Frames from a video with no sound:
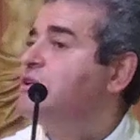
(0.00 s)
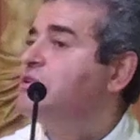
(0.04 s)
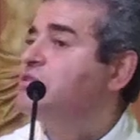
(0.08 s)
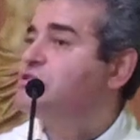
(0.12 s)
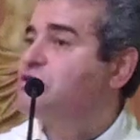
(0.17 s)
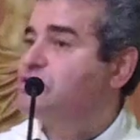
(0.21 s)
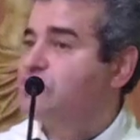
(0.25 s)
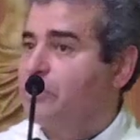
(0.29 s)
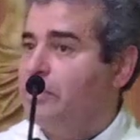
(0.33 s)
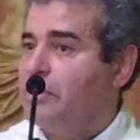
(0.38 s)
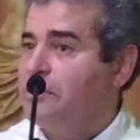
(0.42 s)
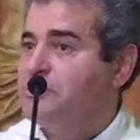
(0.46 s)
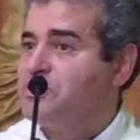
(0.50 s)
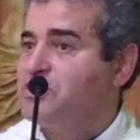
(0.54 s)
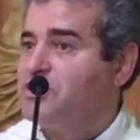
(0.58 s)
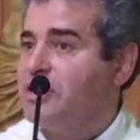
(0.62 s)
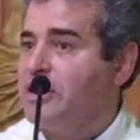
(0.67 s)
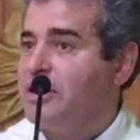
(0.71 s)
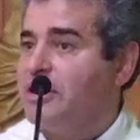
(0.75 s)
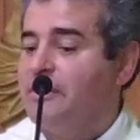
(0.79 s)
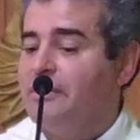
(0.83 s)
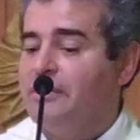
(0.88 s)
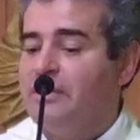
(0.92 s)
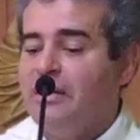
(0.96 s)
the
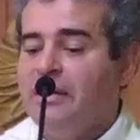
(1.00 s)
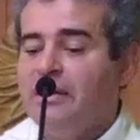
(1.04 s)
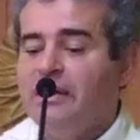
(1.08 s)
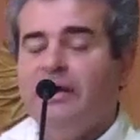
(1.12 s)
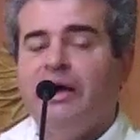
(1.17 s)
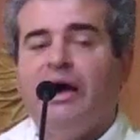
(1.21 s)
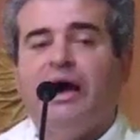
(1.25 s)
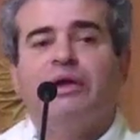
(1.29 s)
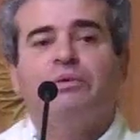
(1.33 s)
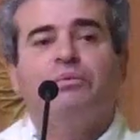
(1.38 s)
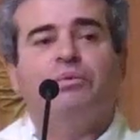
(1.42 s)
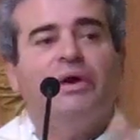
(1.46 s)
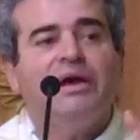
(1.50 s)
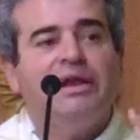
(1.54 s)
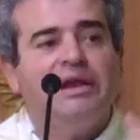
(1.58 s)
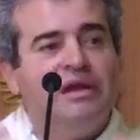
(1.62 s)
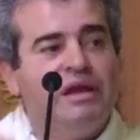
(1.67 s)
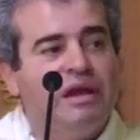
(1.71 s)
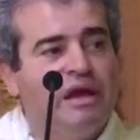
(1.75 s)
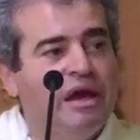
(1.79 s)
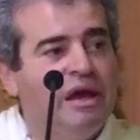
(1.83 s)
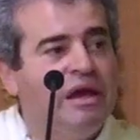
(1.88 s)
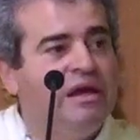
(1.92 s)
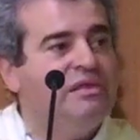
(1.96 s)
scripture, and we
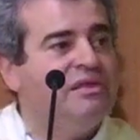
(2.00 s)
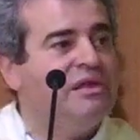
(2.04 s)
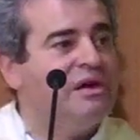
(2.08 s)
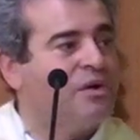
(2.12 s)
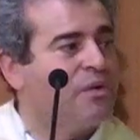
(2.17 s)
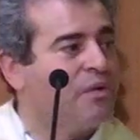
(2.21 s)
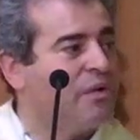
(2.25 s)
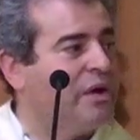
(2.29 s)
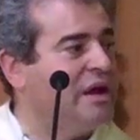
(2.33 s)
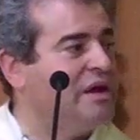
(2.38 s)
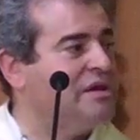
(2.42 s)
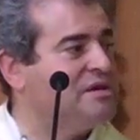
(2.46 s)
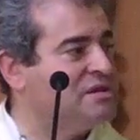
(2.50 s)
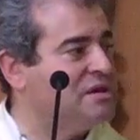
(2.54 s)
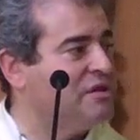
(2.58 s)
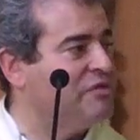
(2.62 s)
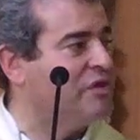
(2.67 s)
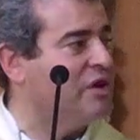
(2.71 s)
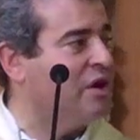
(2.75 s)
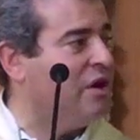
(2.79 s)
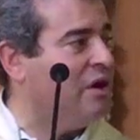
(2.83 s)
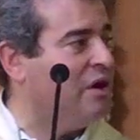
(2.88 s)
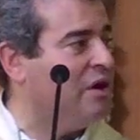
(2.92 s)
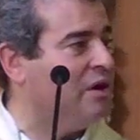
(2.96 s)
need the grace
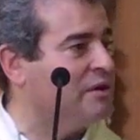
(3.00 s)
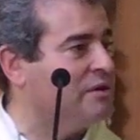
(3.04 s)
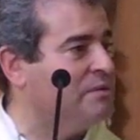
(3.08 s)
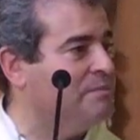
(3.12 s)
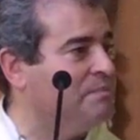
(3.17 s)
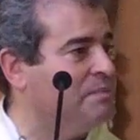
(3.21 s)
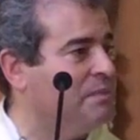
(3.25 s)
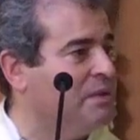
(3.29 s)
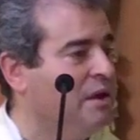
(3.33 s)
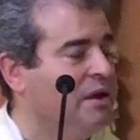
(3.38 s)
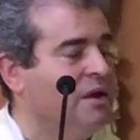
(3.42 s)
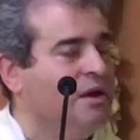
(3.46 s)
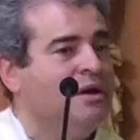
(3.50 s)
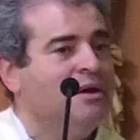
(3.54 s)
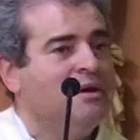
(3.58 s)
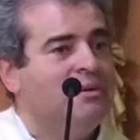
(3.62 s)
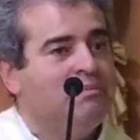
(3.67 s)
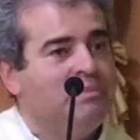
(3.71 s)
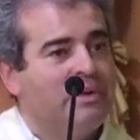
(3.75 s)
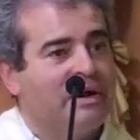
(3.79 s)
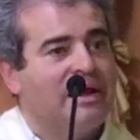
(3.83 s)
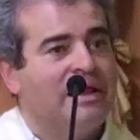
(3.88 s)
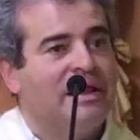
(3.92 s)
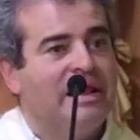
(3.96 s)
of God.
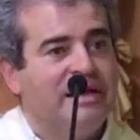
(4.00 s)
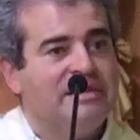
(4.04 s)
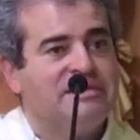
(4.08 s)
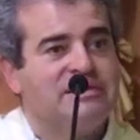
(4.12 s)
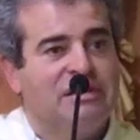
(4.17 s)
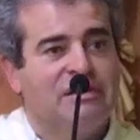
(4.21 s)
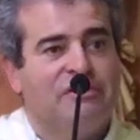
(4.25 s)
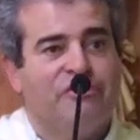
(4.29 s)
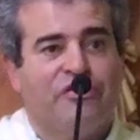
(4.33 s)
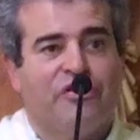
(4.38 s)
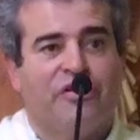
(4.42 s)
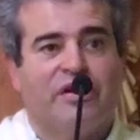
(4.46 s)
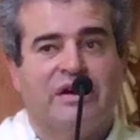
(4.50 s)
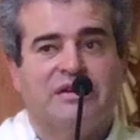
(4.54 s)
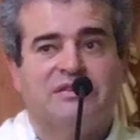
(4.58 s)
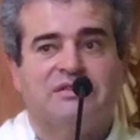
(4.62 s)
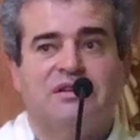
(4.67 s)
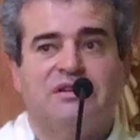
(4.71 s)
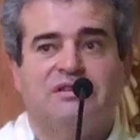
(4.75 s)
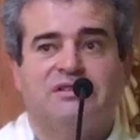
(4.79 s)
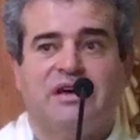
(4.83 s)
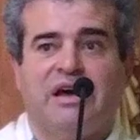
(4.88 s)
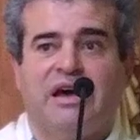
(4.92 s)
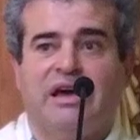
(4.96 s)
But a lesson for us
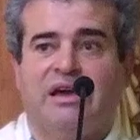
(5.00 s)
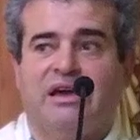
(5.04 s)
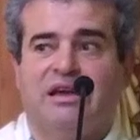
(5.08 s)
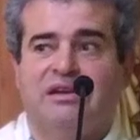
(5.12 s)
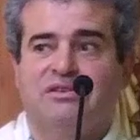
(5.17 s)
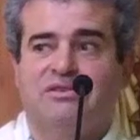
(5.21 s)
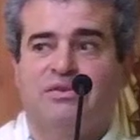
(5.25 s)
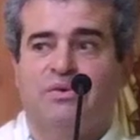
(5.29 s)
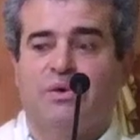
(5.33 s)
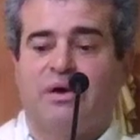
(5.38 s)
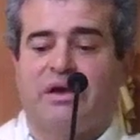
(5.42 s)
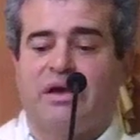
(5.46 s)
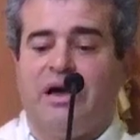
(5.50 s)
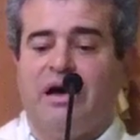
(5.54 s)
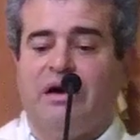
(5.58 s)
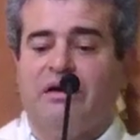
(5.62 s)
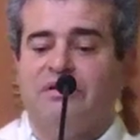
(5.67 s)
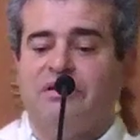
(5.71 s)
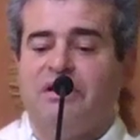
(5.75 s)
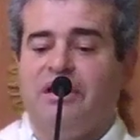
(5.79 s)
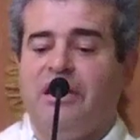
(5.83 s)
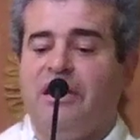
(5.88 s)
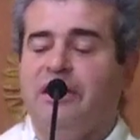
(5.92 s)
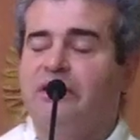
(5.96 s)
to take into
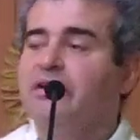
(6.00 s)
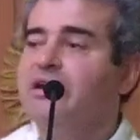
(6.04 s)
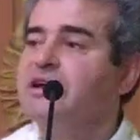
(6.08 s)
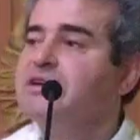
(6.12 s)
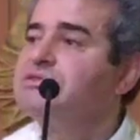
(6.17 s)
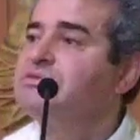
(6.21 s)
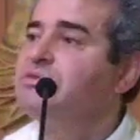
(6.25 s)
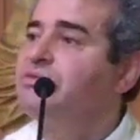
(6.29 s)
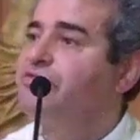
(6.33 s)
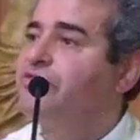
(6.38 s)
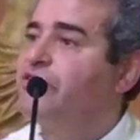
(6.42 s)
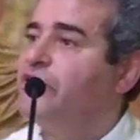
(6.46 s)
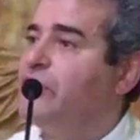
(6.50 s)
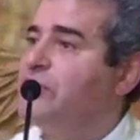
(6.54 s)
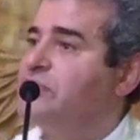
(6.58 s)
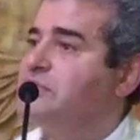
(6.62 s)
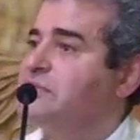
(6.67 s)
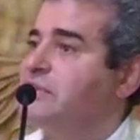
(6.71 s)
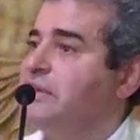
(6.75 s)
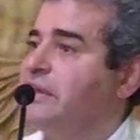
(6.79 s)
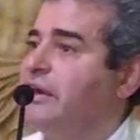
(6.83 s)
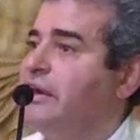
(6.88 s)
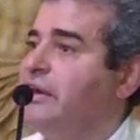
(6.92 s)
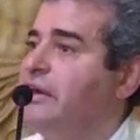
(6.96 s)
account here is,
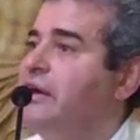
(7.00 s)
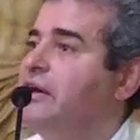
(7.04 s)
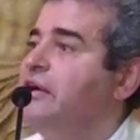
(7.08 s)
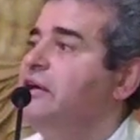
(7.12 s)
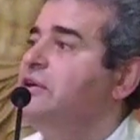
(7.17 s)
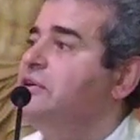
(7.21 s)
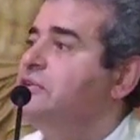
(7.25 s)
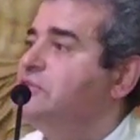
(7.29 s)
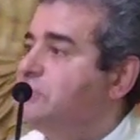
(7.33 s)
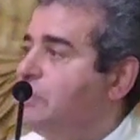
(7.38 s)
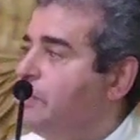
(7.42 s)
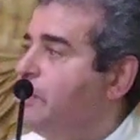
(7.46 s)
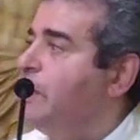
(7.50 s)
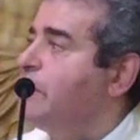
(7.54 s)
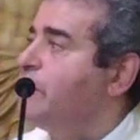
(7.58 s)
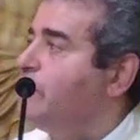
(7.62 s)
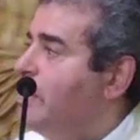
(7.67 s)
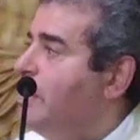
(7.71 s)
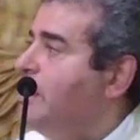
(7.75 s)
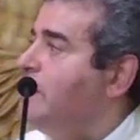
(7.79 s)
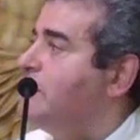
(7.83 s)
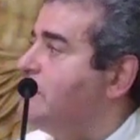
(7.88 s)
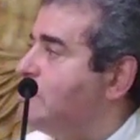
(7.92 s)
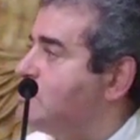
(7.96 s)
firstly, do we
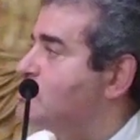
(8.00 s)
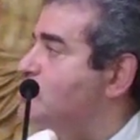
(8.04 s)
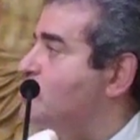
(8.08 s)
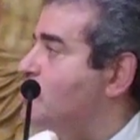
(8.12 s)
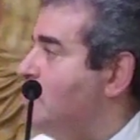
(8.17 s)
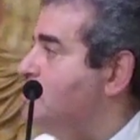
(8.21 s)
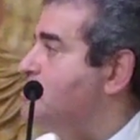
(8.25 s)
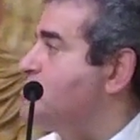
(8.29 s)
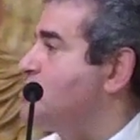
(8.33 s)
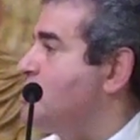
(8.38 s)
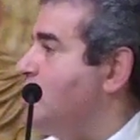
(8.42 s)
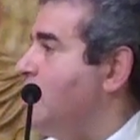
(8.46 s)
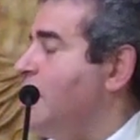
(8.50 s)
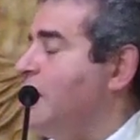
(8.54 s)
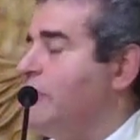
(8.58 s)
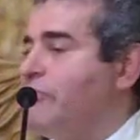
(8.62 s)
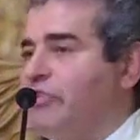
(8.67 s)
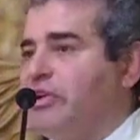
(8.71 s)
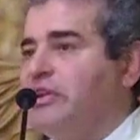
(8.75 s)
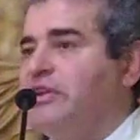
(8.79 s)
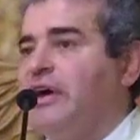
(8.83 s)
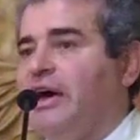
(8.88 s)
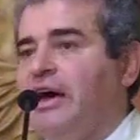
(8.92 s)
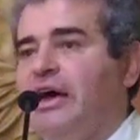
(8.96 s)
read the scripture
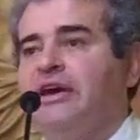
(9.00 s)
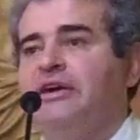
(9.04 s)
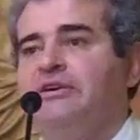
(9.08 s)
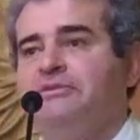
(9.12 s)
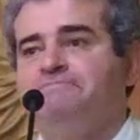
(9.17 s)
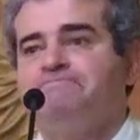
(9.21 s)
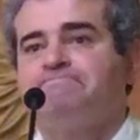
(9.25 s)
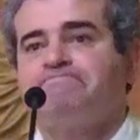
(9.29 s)
every day?